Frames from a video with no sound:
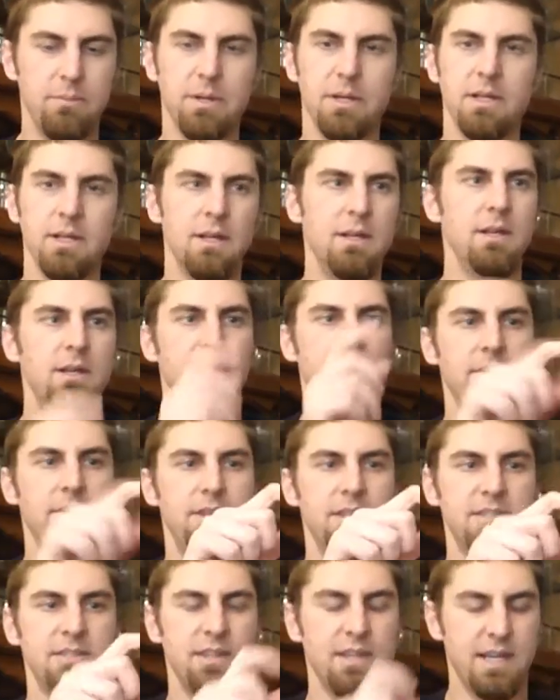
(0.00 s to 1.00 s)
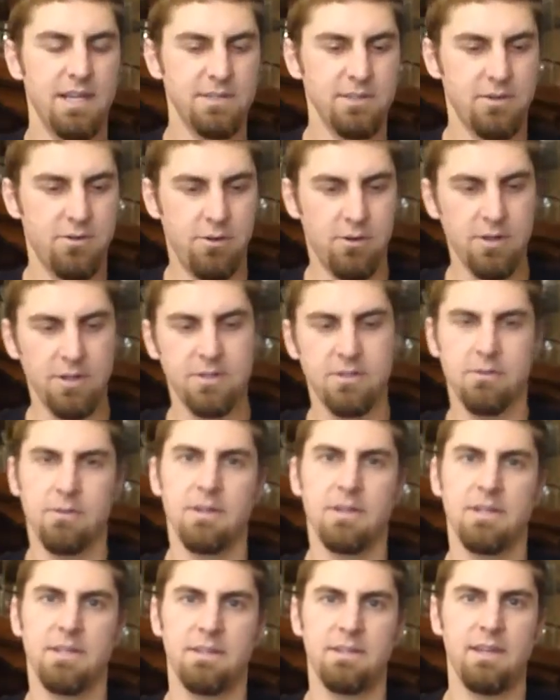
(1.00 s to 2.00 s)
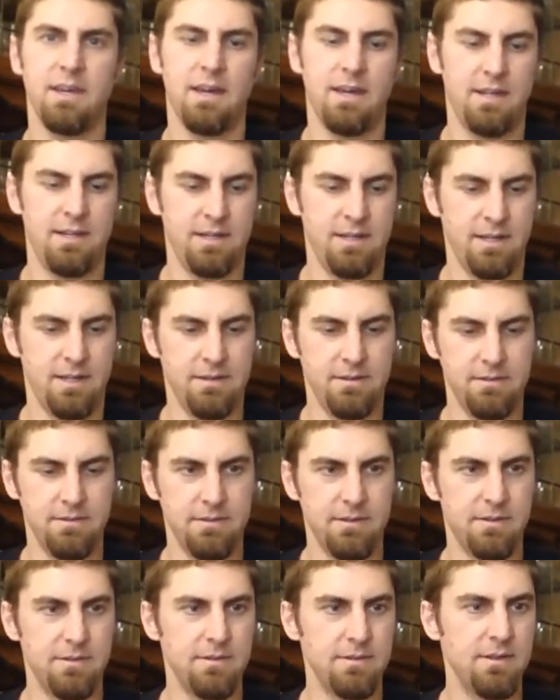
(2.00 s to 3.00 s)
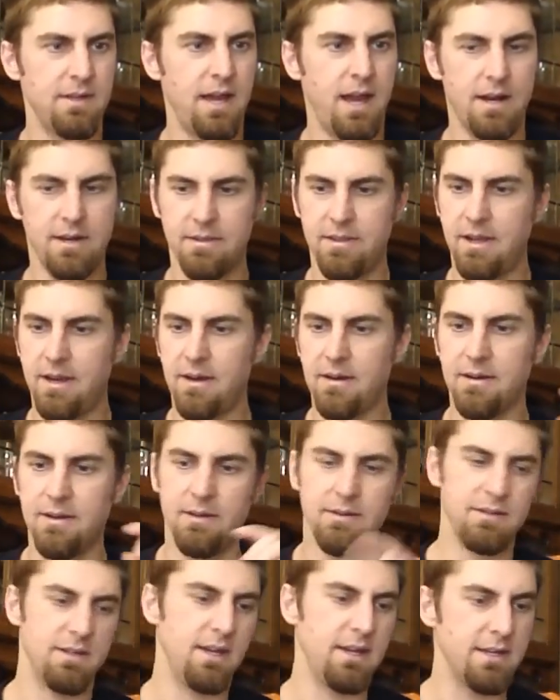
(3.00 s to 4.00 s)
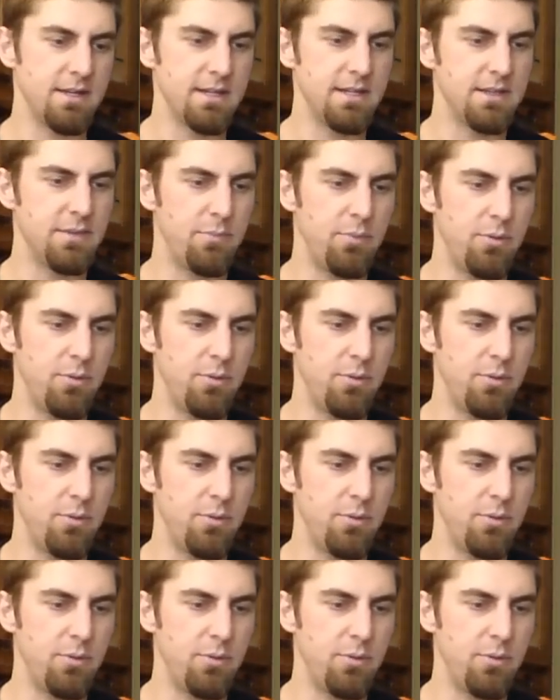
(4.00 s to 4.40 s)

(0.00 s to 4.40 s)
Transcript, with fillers: But this thing has a cork, so we're going to get that uh, out of there and uh, get the